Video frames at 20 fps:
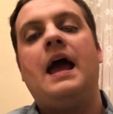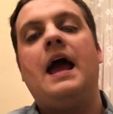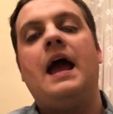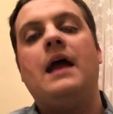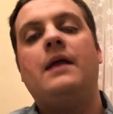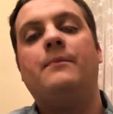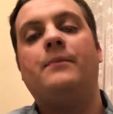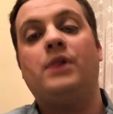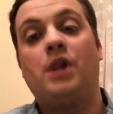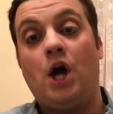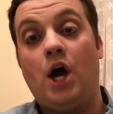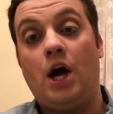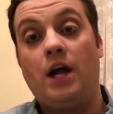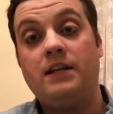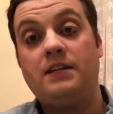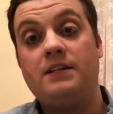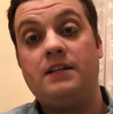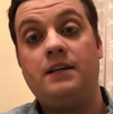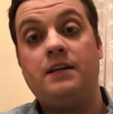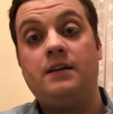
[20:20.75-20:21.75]
and
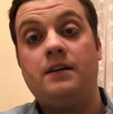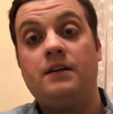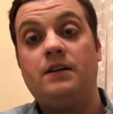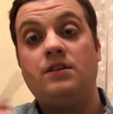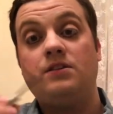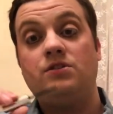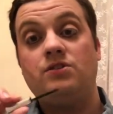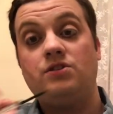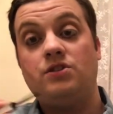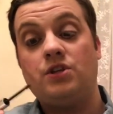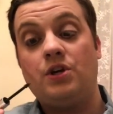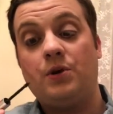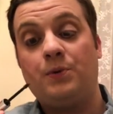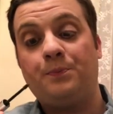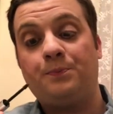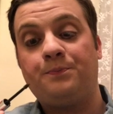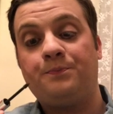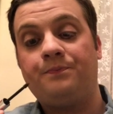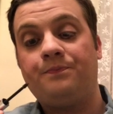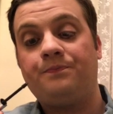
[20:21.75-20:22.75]
blonde.
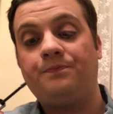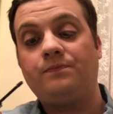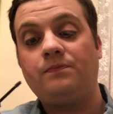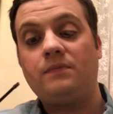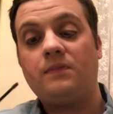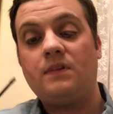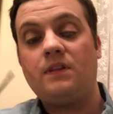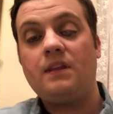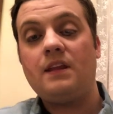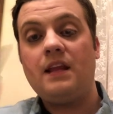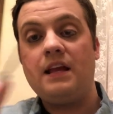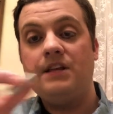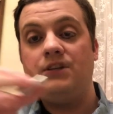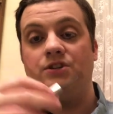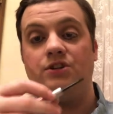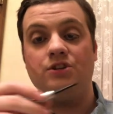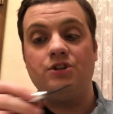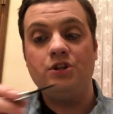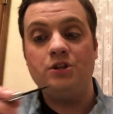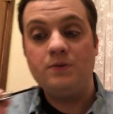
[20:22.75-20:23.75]
So
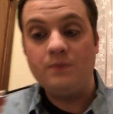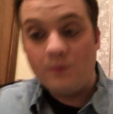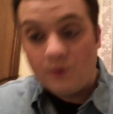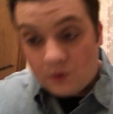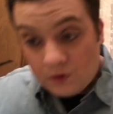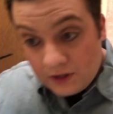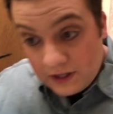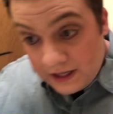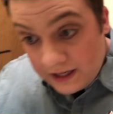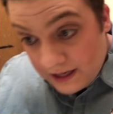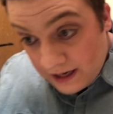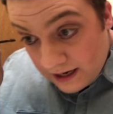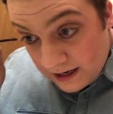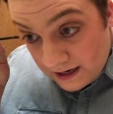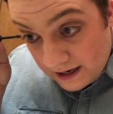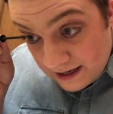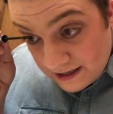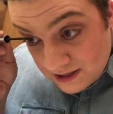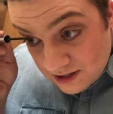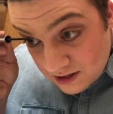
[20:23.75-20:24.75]
just a spoolie and
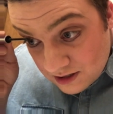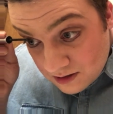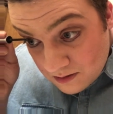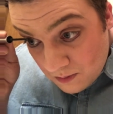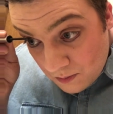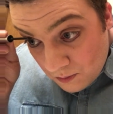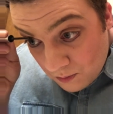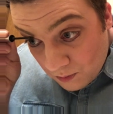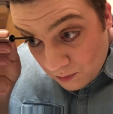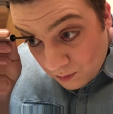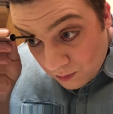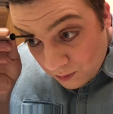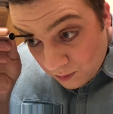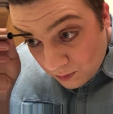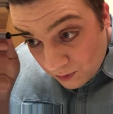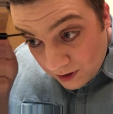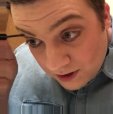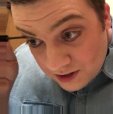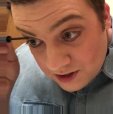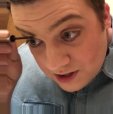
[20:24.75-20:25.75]
I just
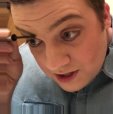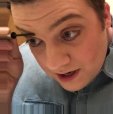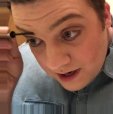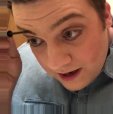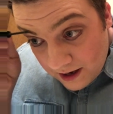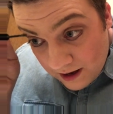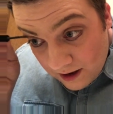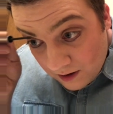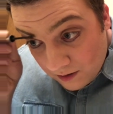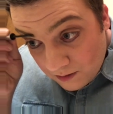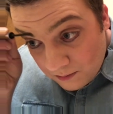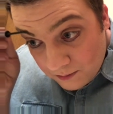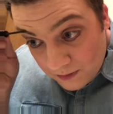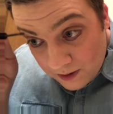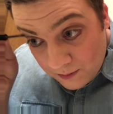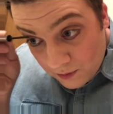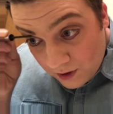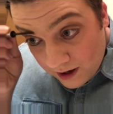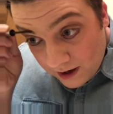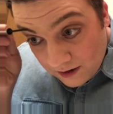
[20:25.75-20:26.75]
brush out my
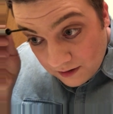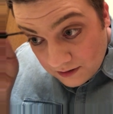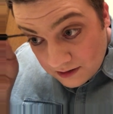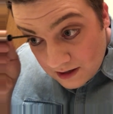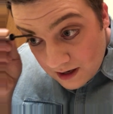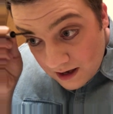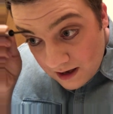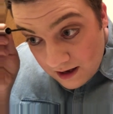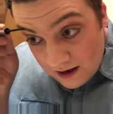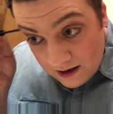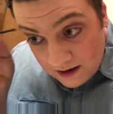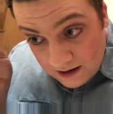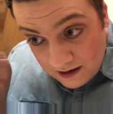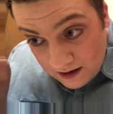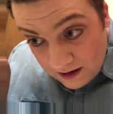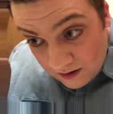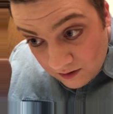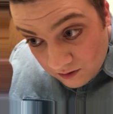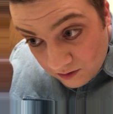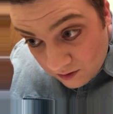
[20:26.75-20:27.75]
brows.
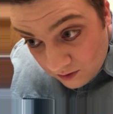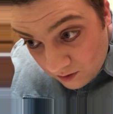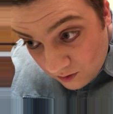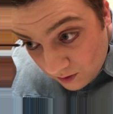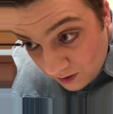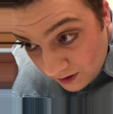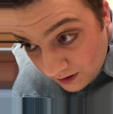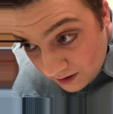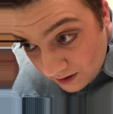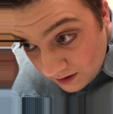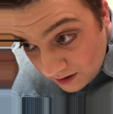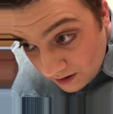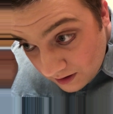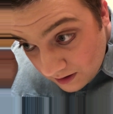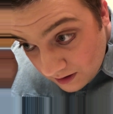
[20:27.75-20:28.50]
Now for,